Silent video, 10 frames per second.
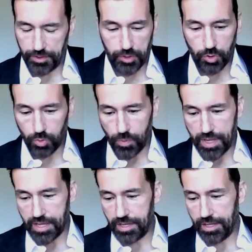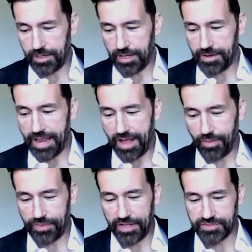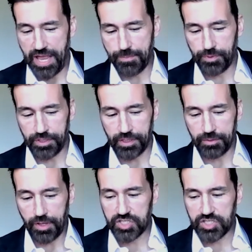aren't going to go away. And now that that's happening,